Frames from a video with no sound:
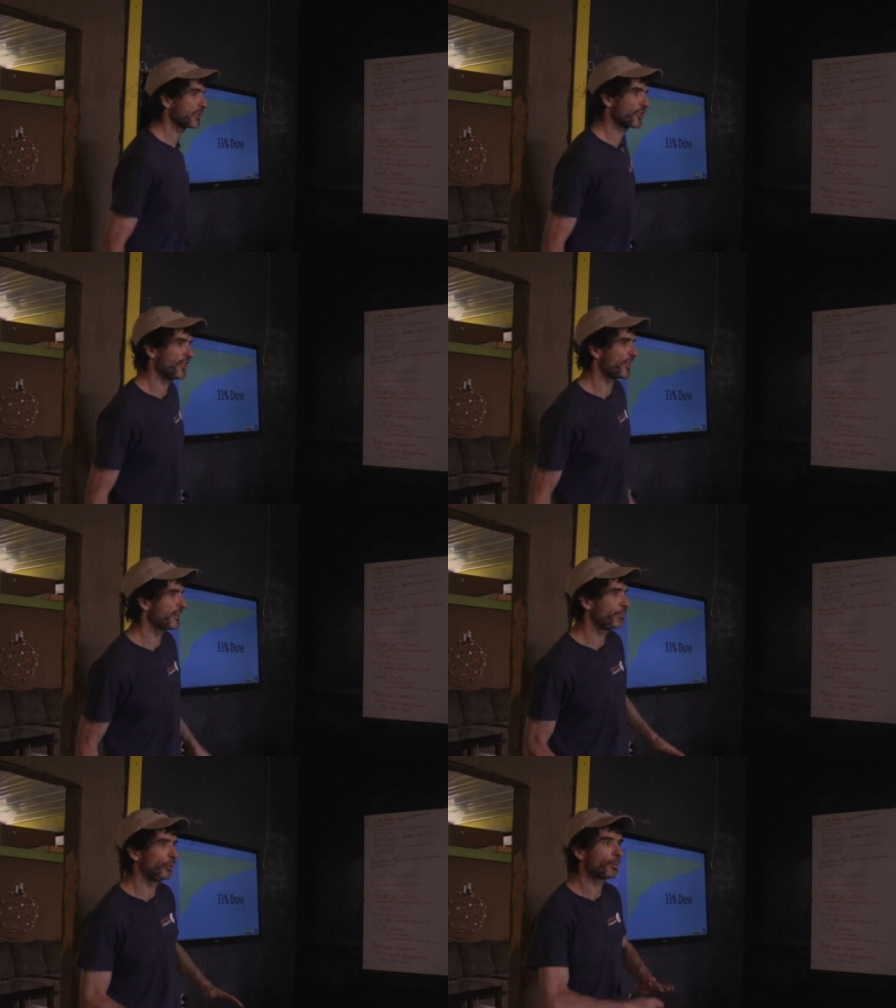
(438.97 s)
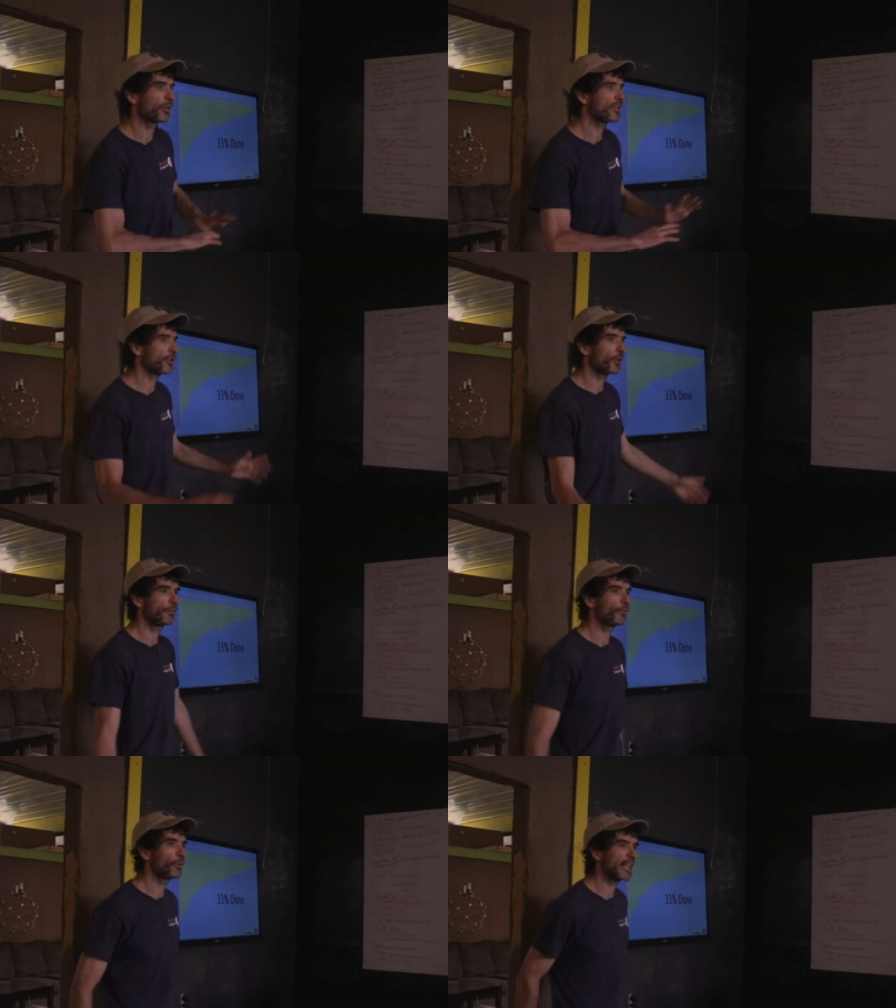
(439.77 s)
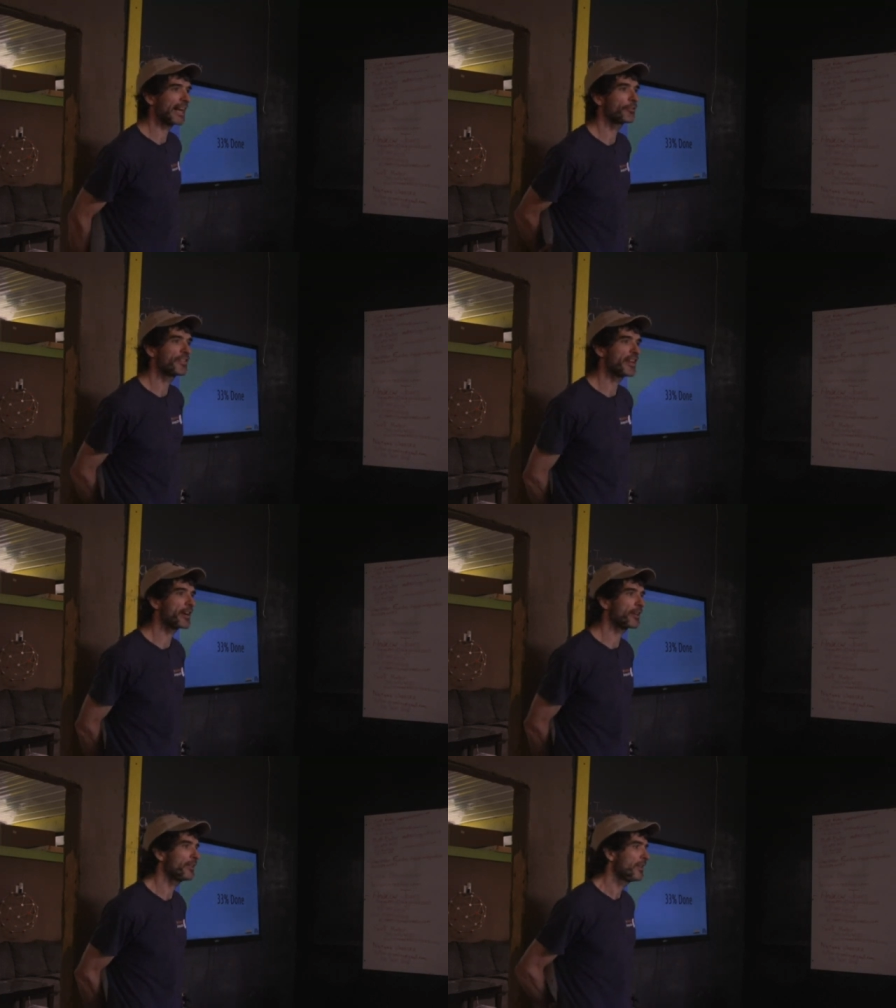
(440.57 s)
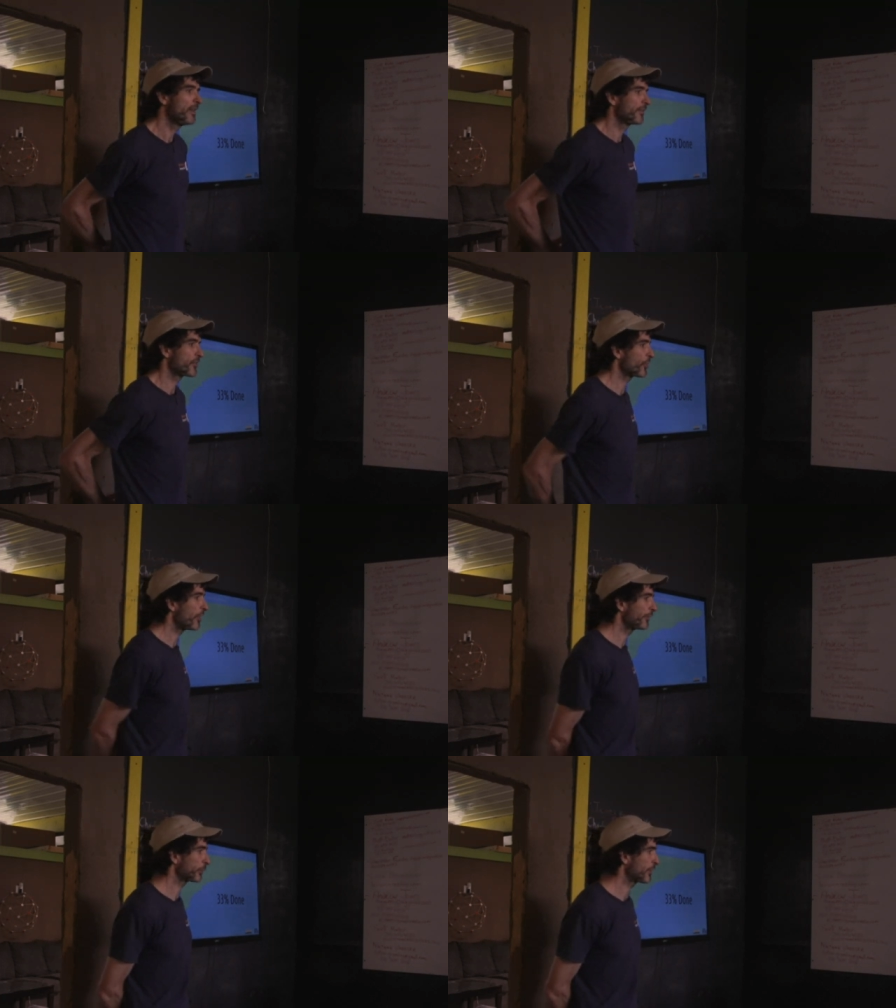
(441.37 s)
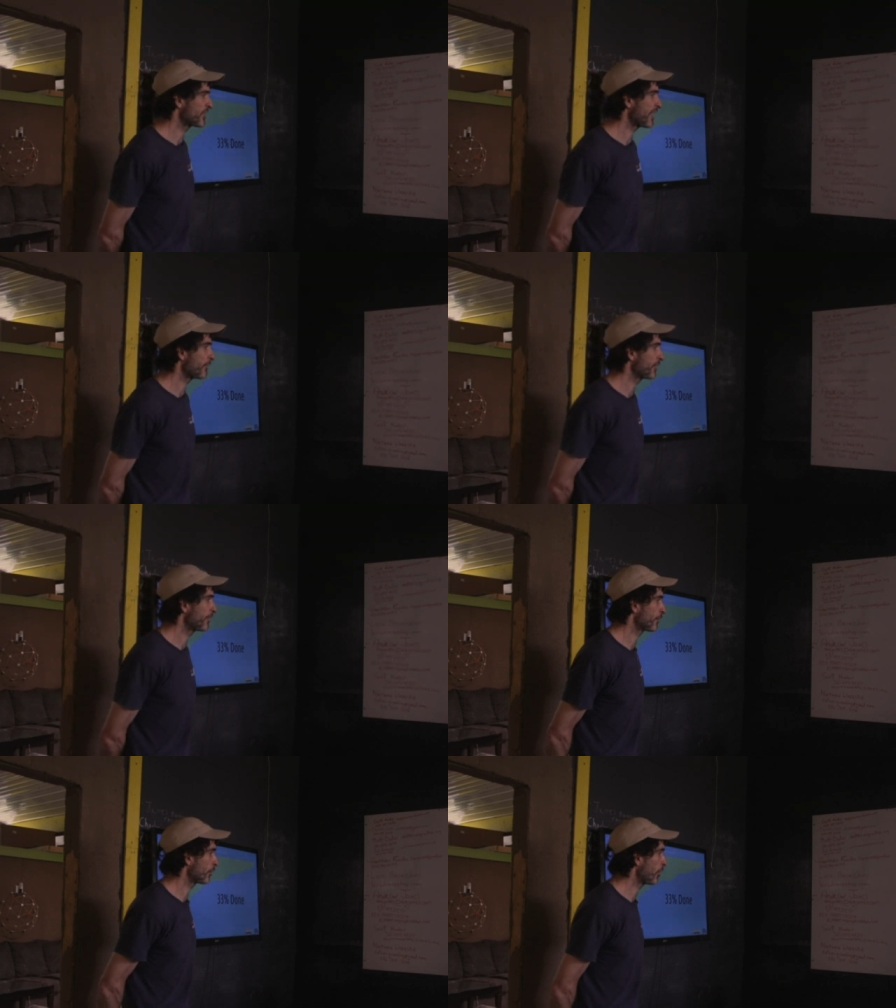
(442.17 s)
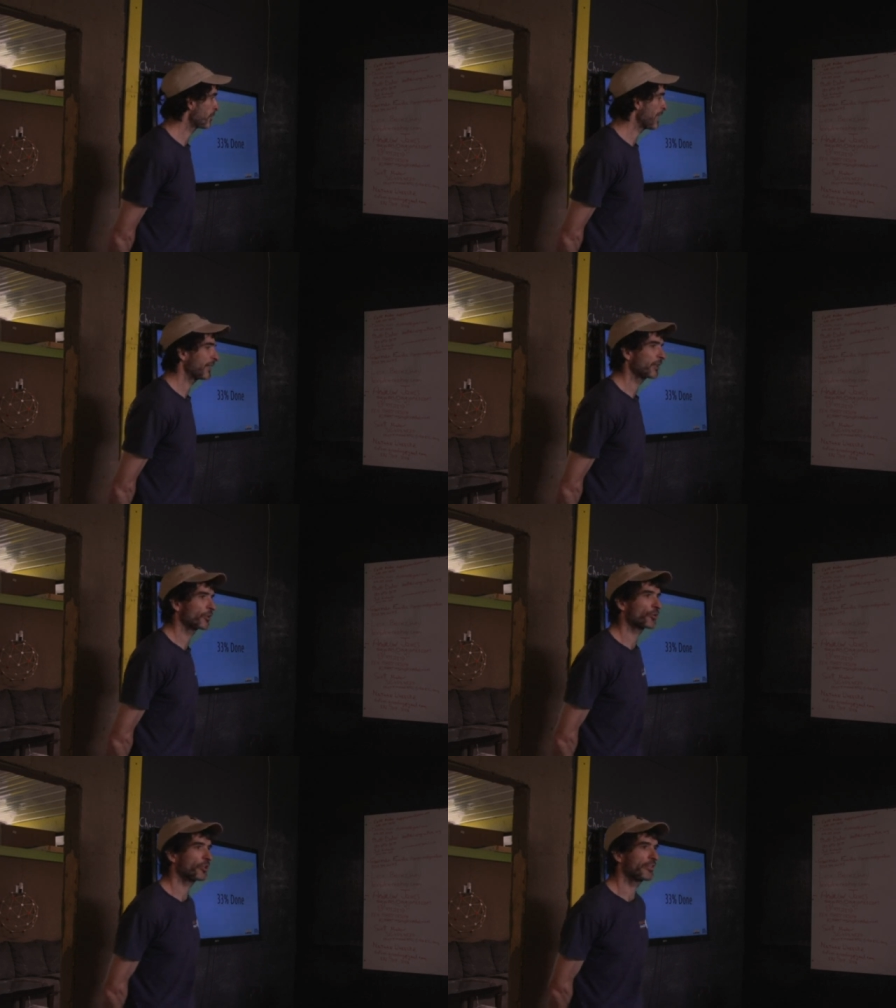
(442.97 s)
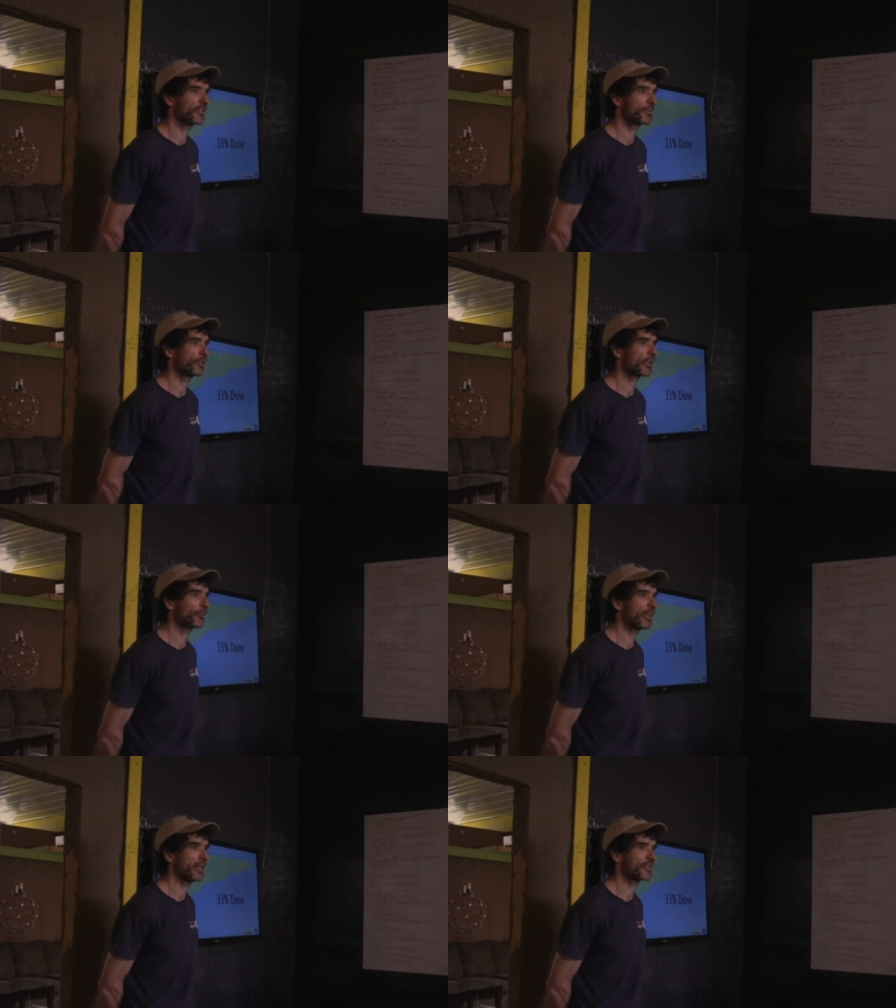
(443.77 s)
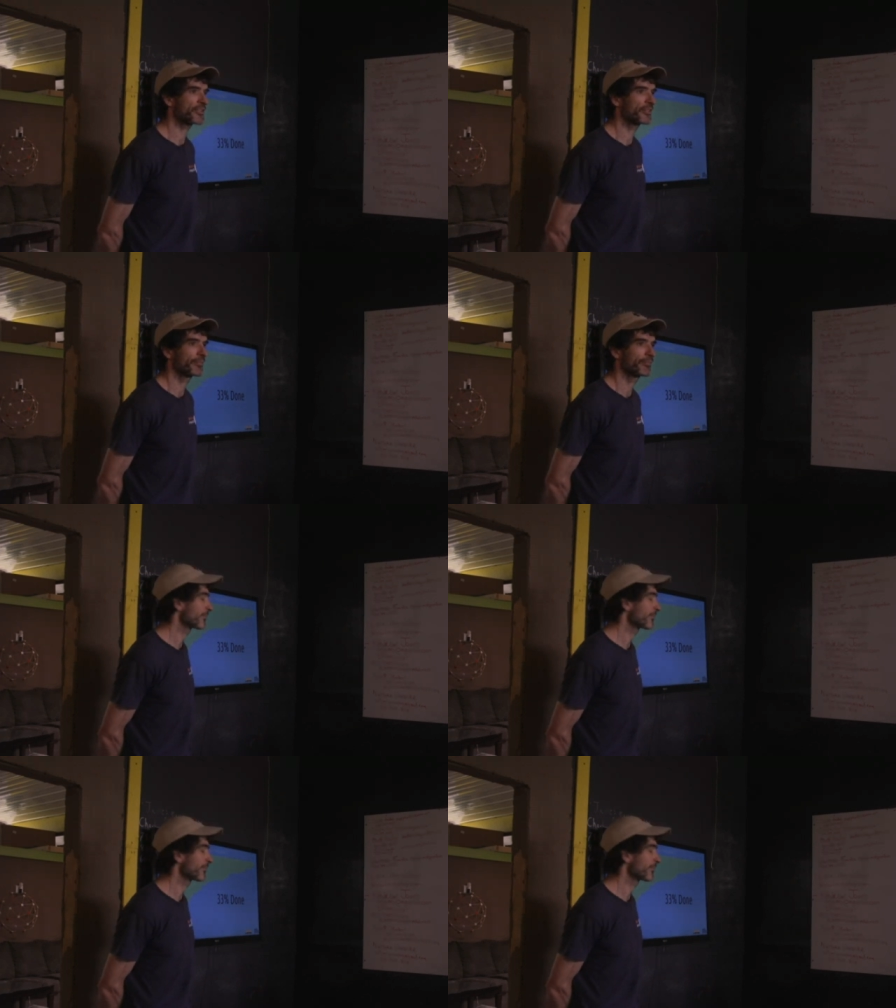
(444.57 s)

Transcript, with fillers: much done. The blueprints are all fully out there. The software is out there for automatic control of this brick press.